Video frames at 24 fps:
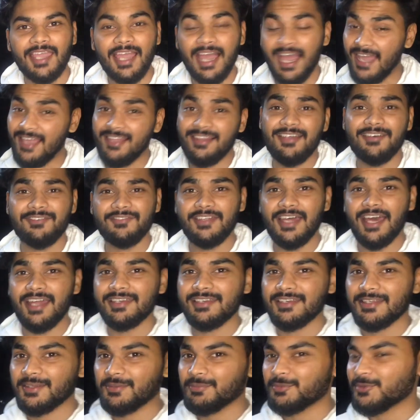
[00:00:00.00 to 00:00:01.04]
I love that
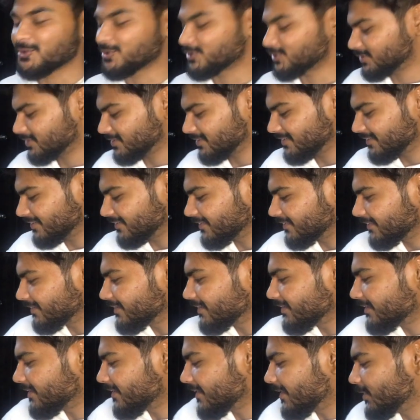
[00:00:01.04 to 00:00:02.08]
name though.
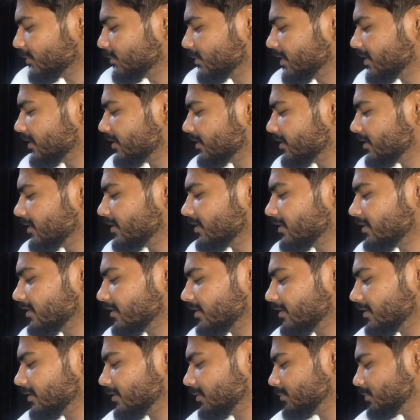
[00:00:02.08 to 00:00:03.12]
Anyway,
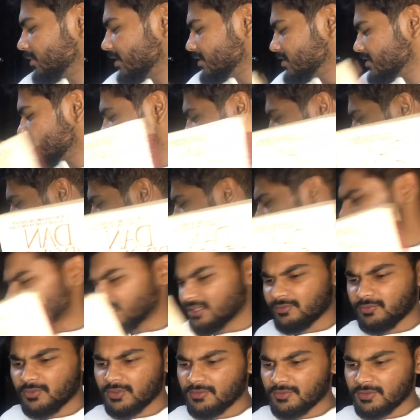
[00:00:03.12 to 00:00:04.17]
Angels and Demons, I
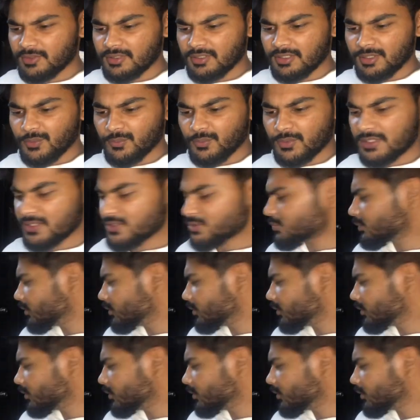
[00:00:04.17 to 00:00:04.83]
think we were done with this